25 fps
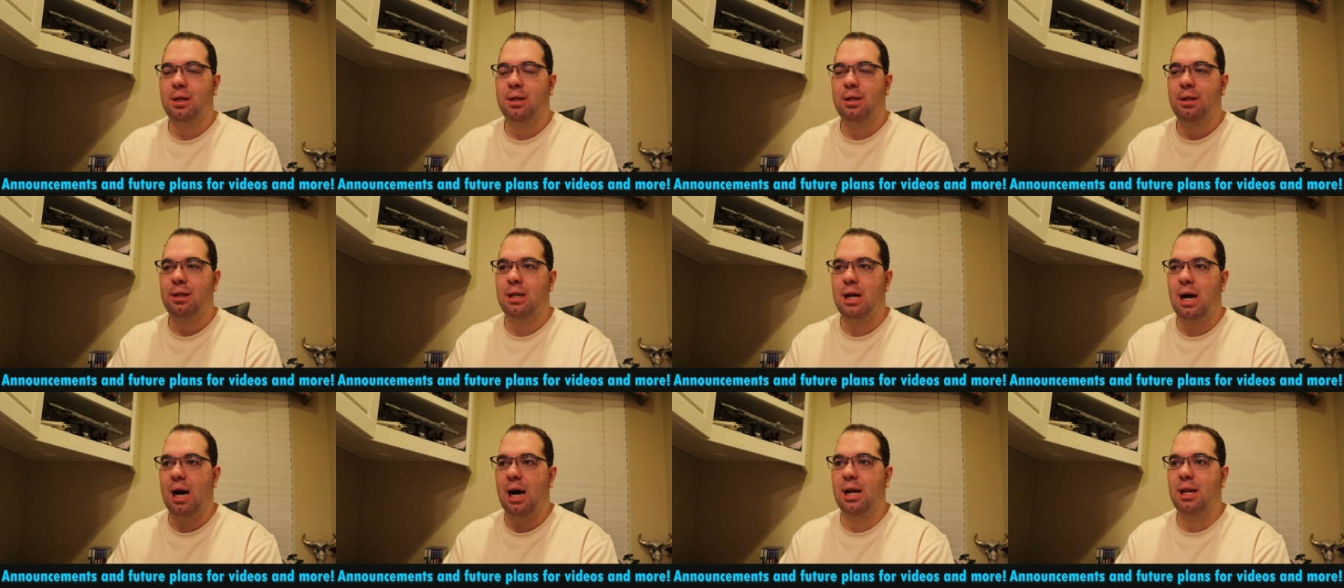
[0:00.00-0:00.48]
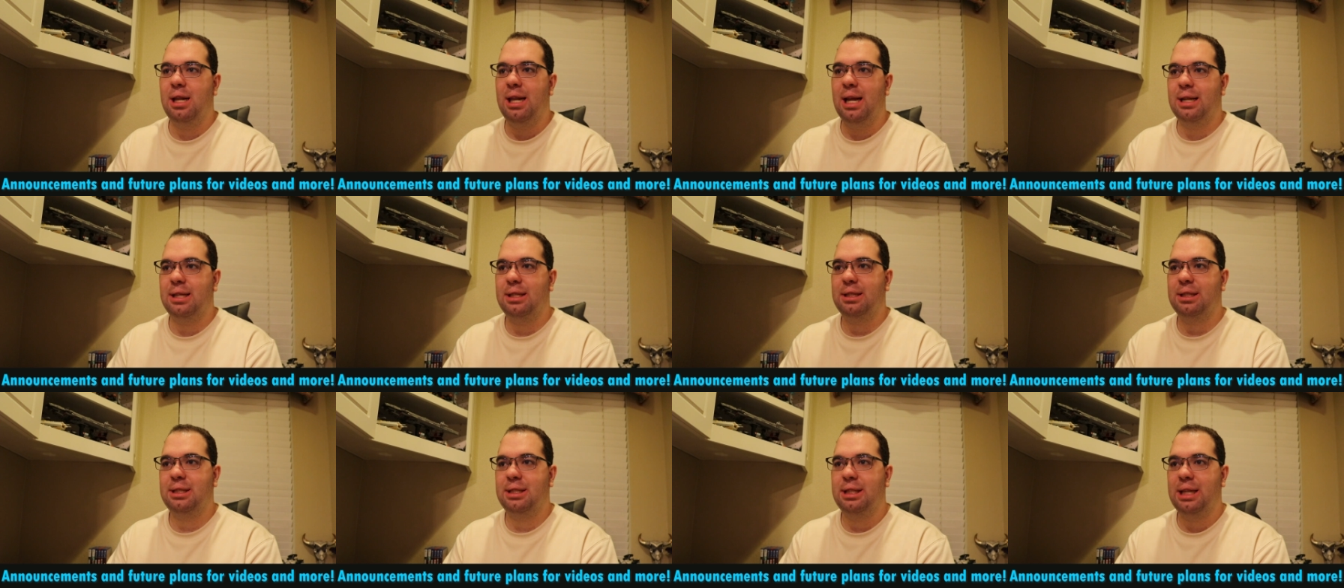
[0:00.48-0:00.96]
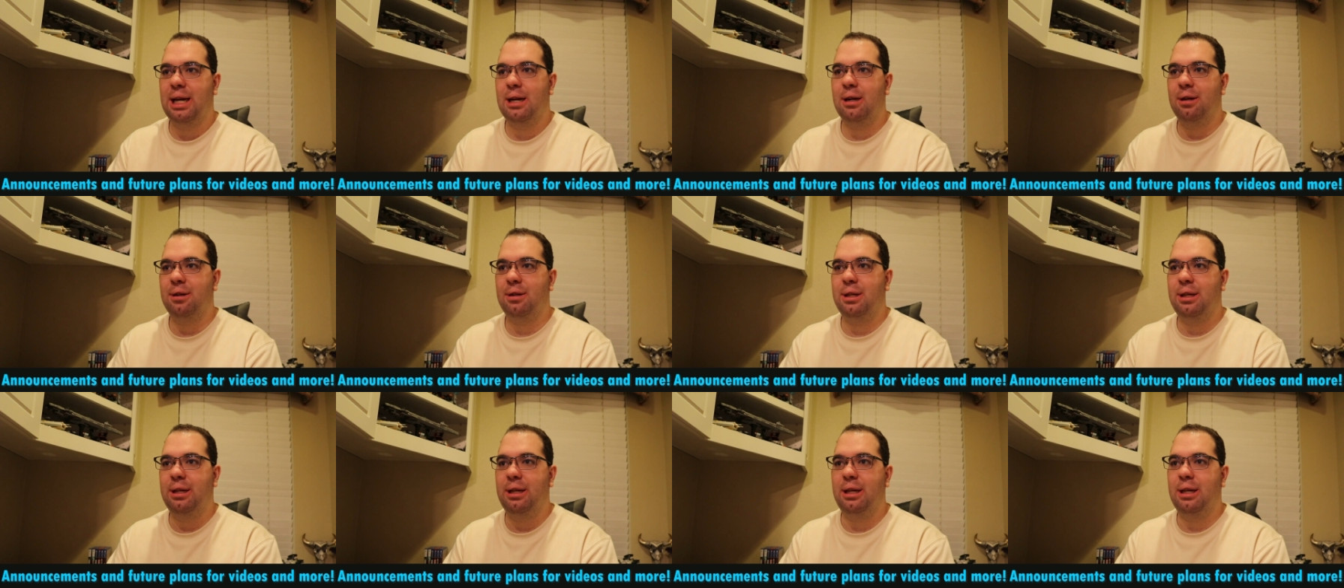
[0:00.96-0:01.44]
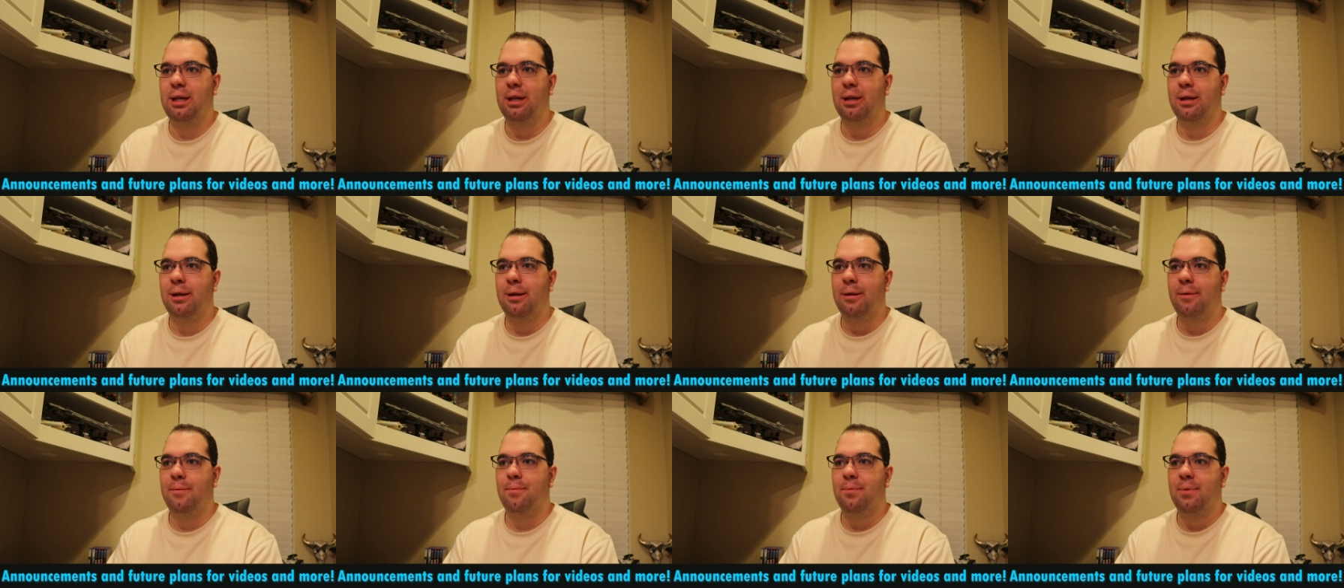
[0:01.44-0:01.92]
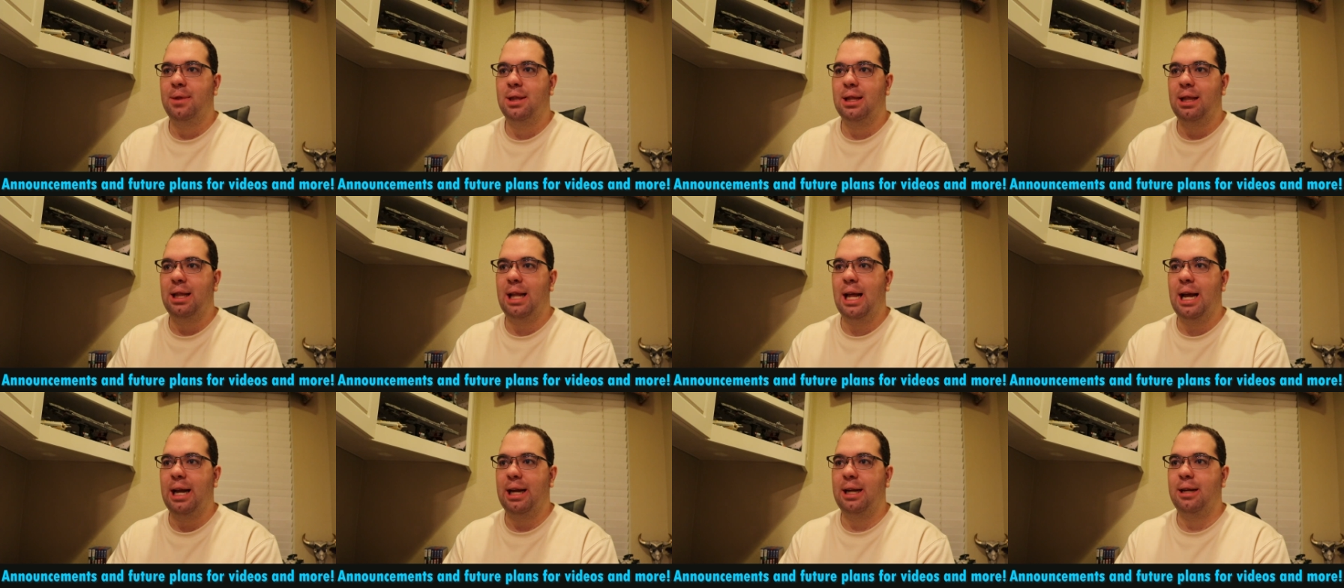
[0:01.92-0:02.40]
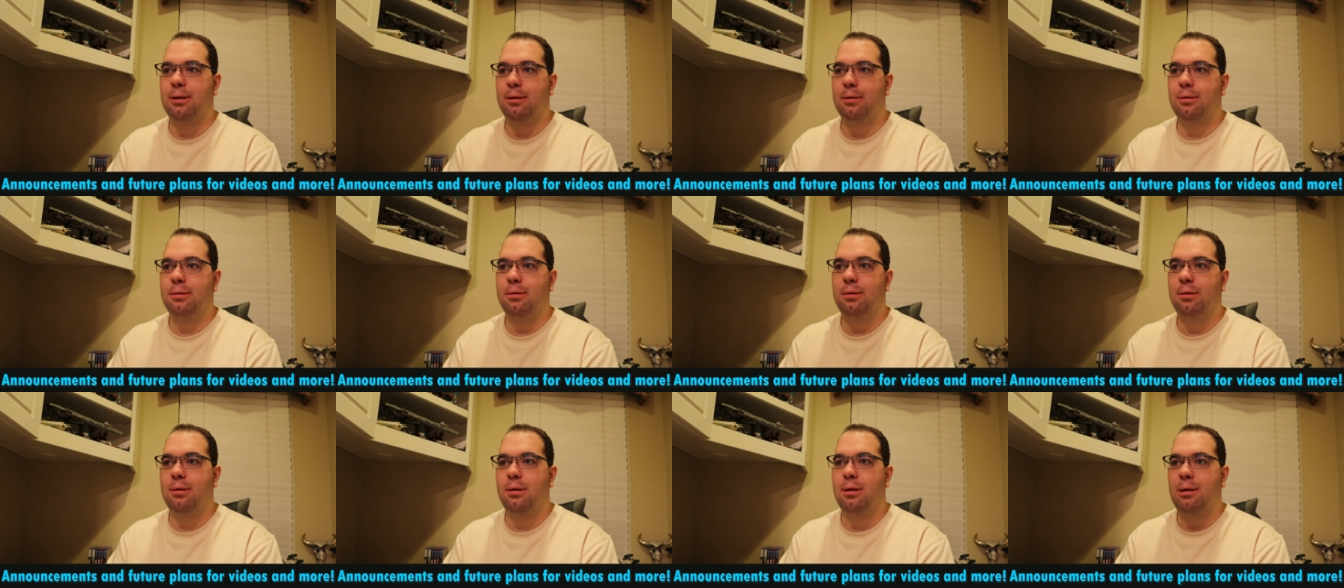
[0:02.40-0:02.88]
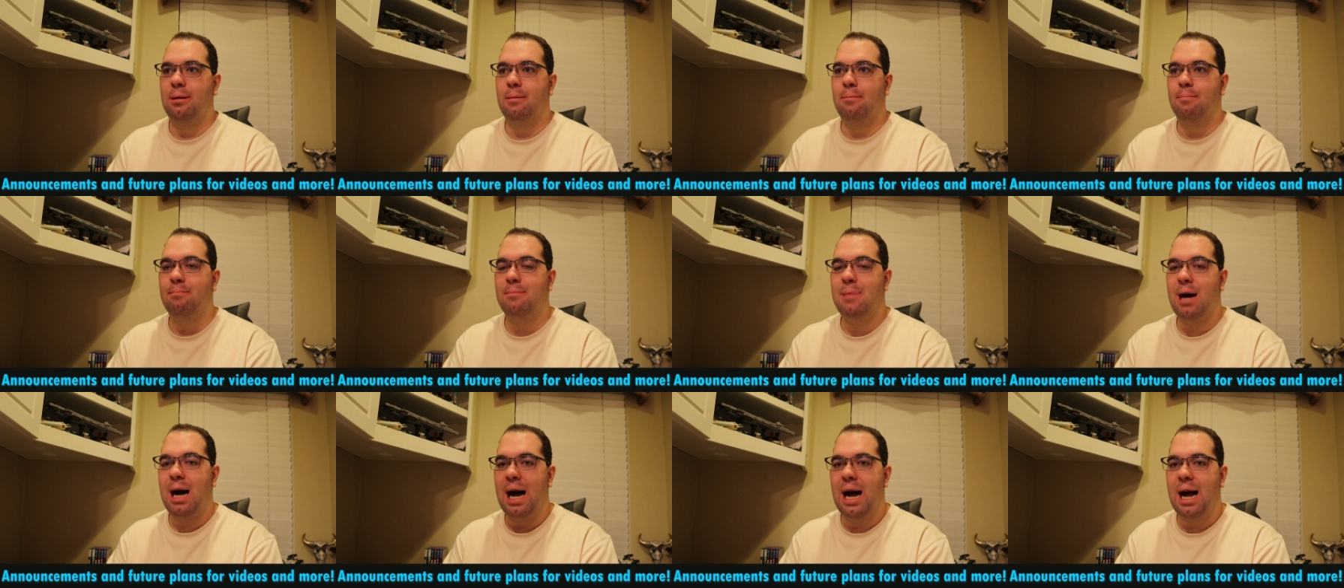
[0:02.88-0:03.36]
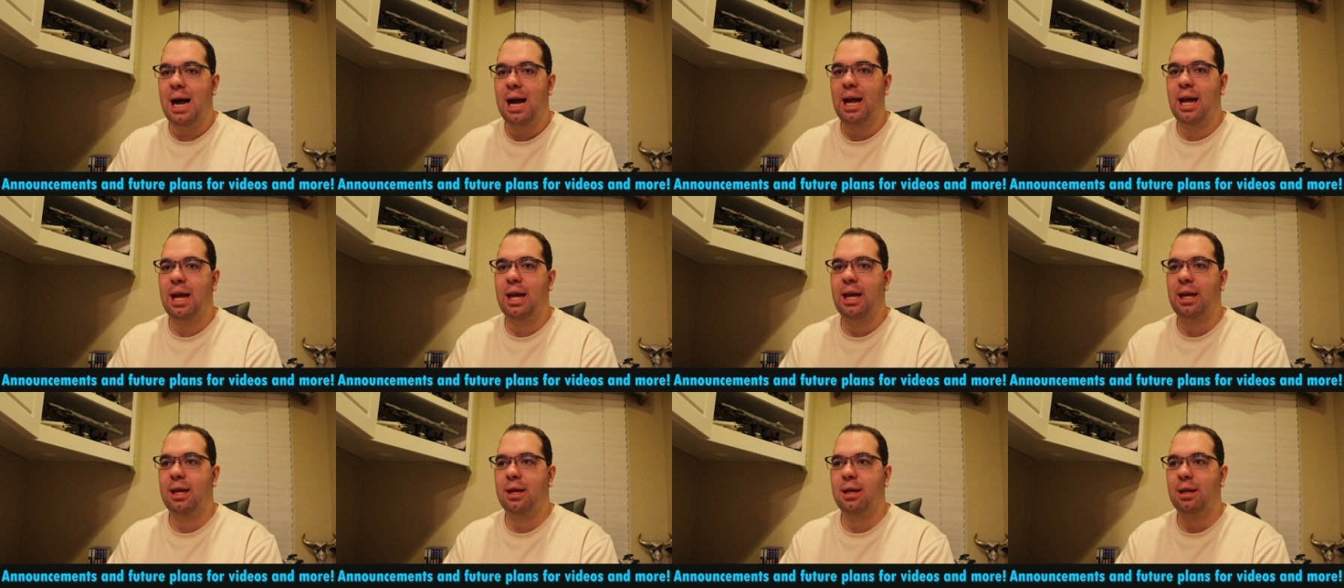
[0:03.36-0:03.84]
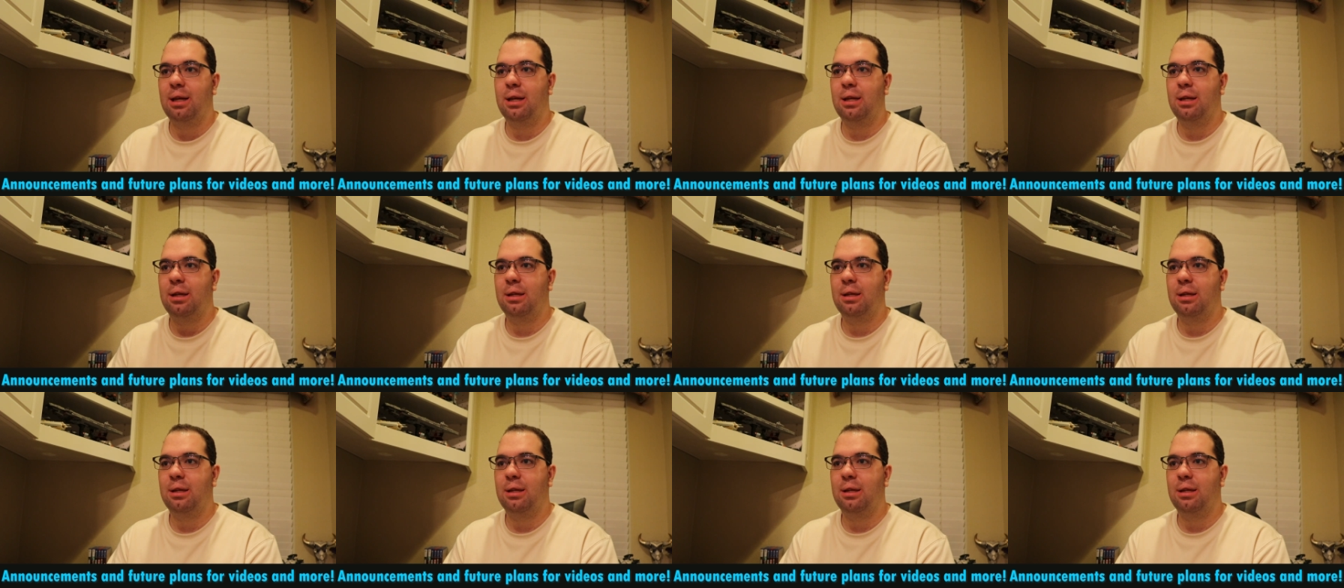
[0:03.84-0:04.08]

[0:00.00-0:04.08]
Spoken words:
Not necessarily like my